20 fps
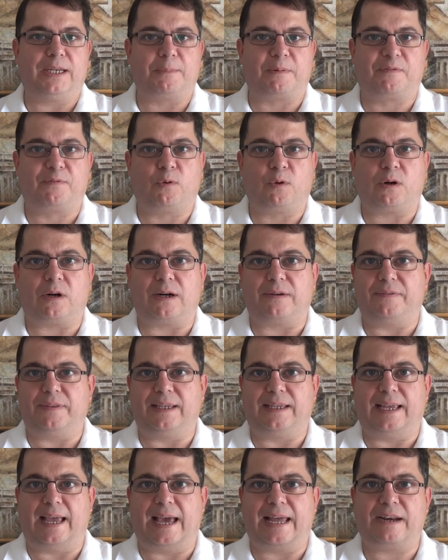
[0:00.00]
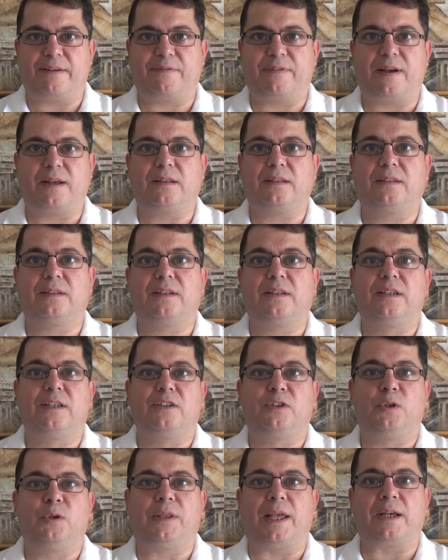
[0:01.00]
number four of the NFL
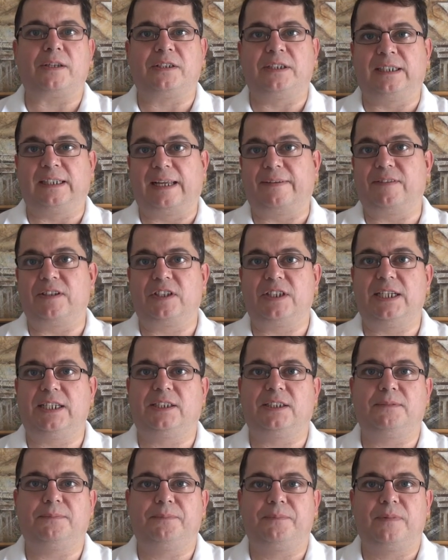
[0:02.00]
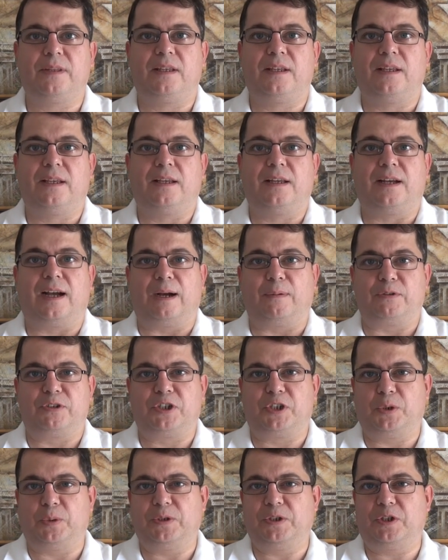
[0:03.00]
2011 season. I was
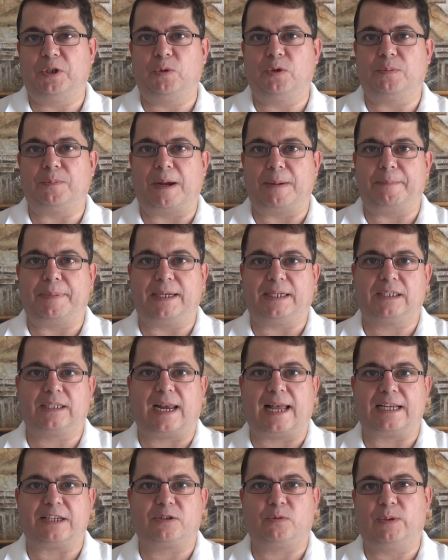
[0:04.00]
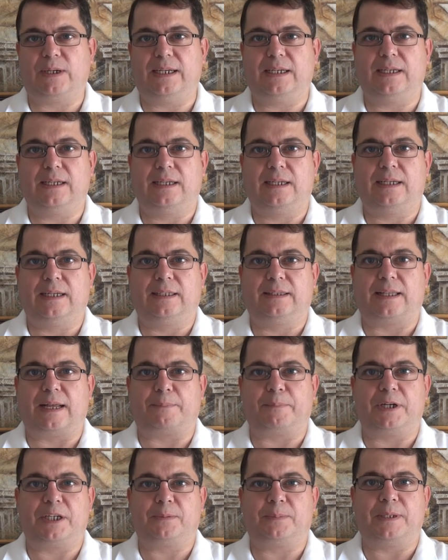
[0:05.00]
2-2 with my picks last week. That
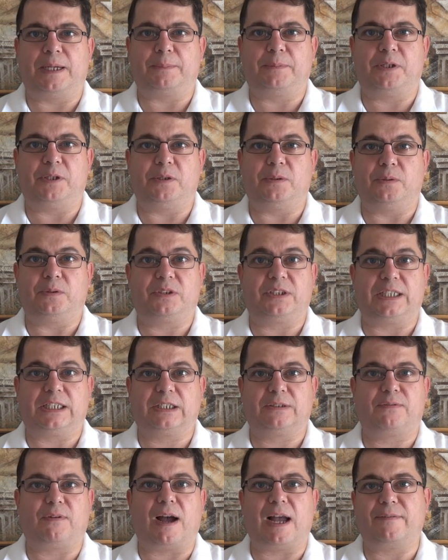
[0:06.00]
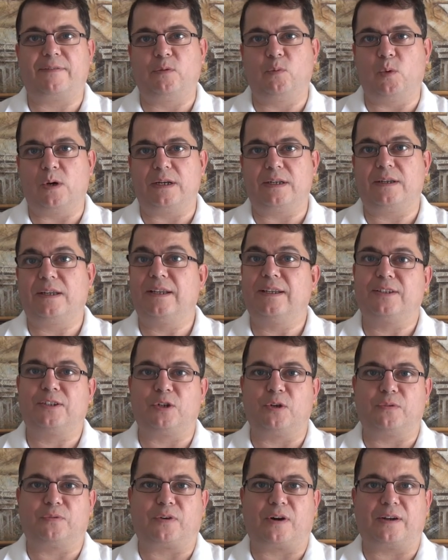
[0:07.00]
brings me up to 6-5-1
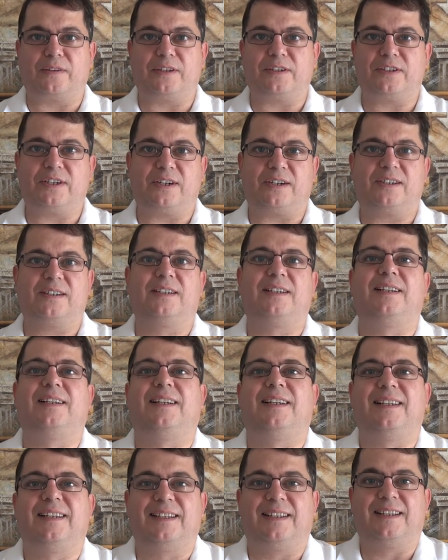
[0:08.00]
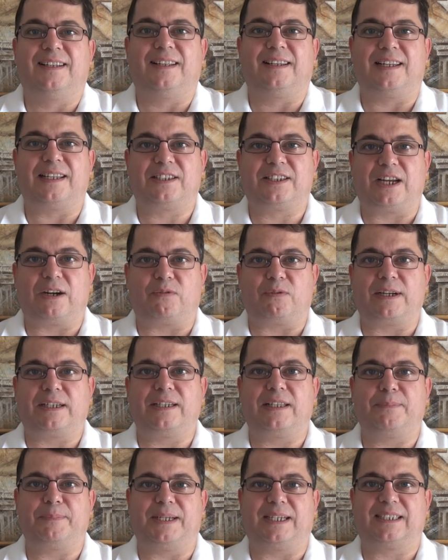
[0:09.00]
so far this year. Let's get right
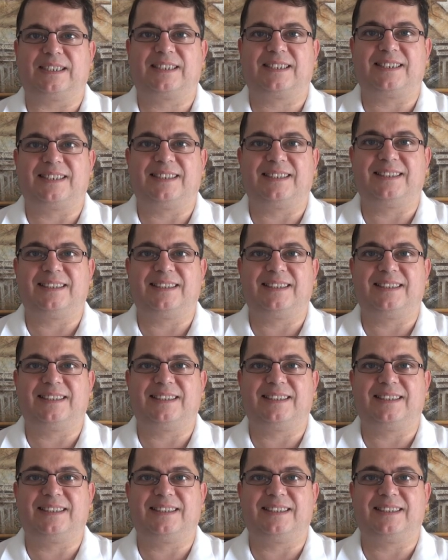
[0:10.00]
to the picks.